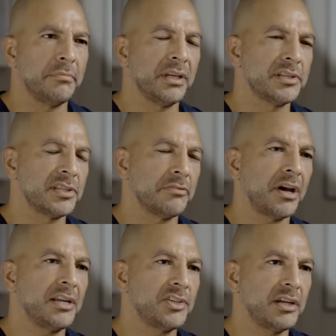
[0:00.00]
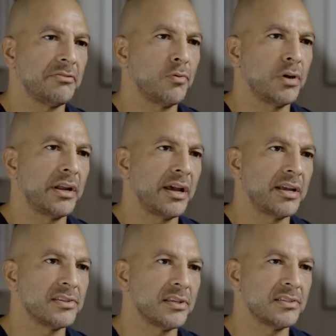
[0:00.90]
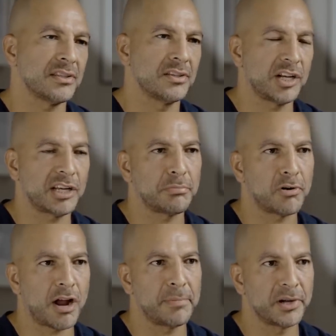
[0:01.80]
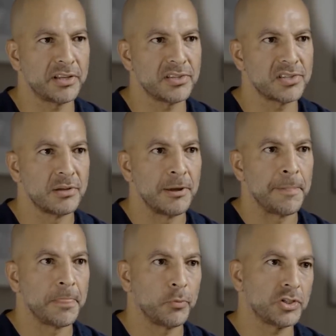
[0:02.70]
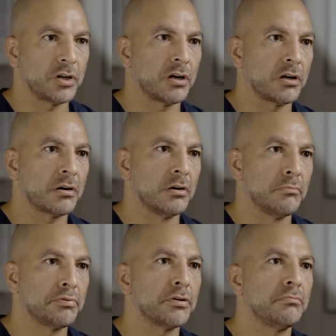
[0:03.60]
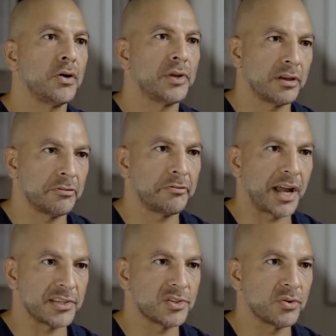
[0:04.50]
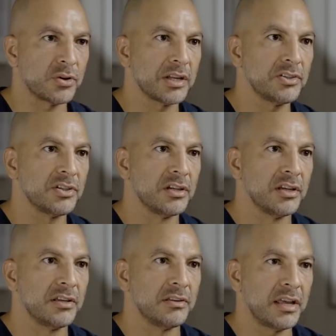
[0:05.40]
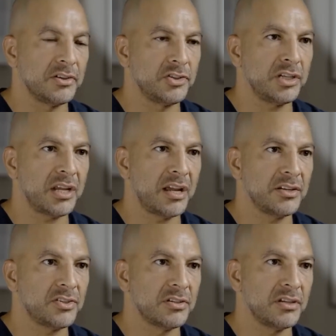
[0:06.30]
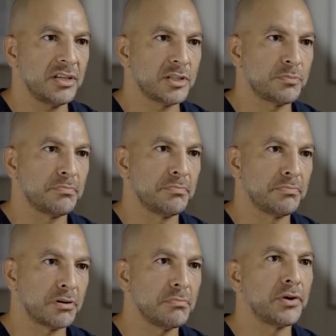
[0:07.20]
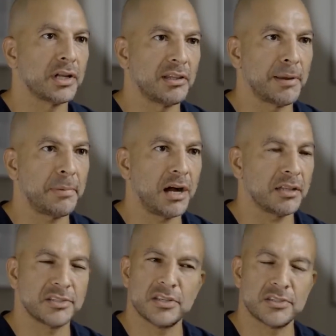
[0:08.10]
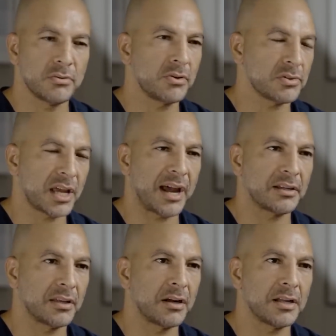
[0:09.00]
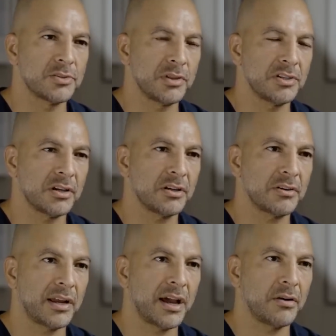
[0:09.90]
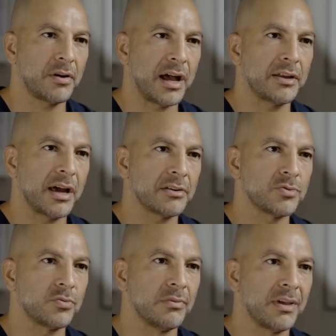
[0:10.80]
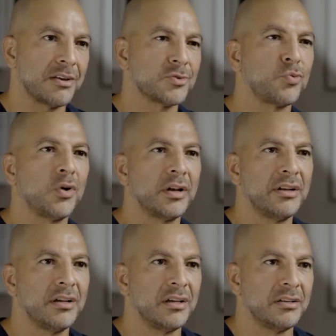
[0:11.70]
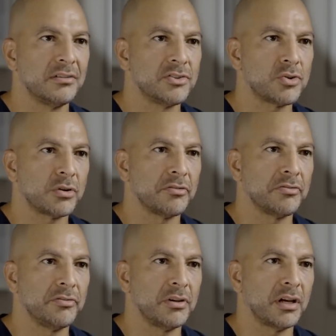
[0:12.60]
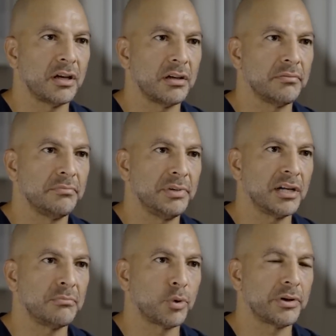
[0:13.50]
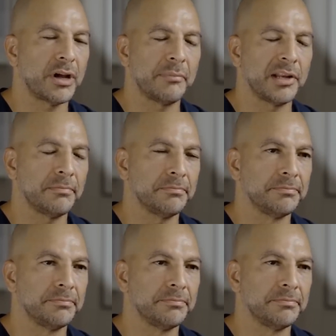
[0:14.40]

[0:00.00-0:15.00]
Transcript: Because if IGF-1 has insulinogenic properties, which are promoting a fat storage, and GH is promoting lipolysis, don't those act at odds with each other? And how, how, how does, how does one sort of uh, become more dominant?